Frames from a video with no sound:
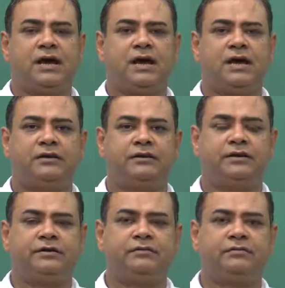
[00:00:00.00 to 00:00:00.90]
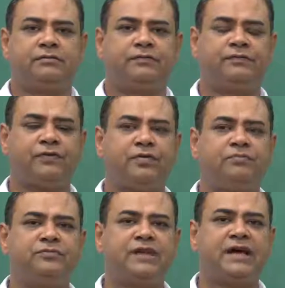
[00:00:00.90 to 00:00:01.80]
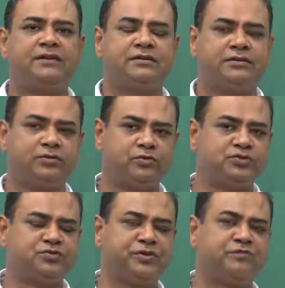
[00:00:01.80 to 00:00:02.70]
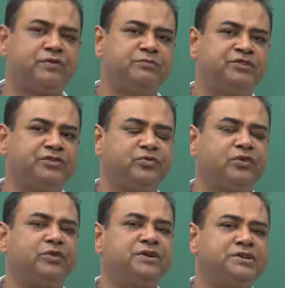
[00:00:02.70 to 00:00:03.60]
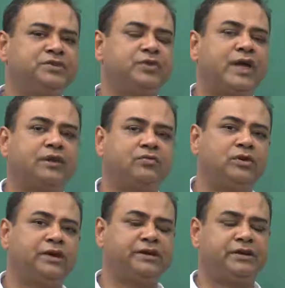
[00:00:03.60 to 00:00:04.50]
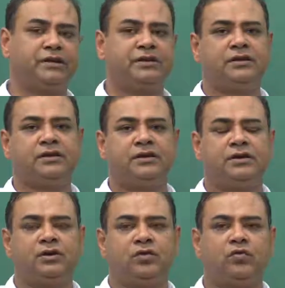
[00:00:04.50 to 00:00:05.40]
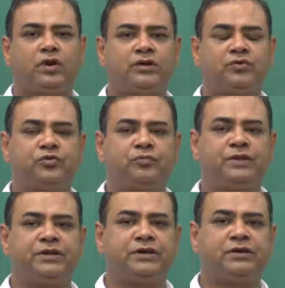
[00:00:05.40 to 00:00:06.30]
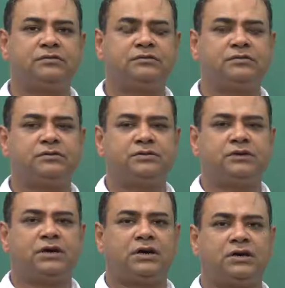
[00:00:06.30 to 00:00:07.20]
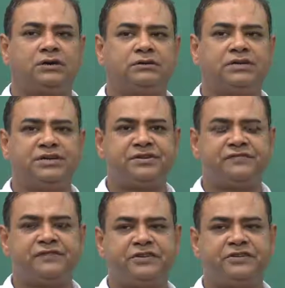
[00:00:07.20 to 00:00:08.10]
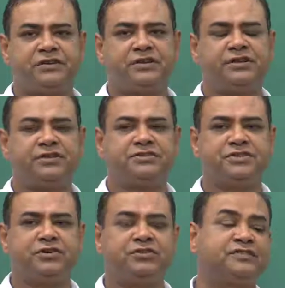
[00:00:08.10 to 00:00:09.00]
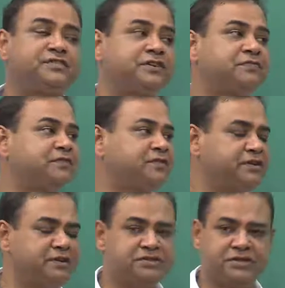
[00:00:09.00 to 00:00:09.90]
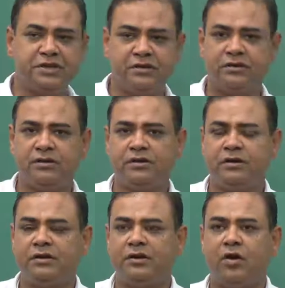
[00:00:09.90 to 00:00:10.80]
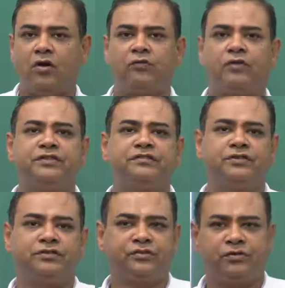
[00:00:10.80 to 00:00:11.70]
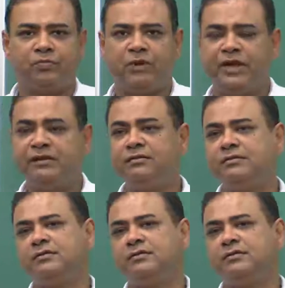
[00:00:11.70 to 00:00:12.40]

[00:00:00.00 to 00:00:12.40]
and from those two information we wanted to calculate what could be the interfacial energy or the surface energy of 100 plane.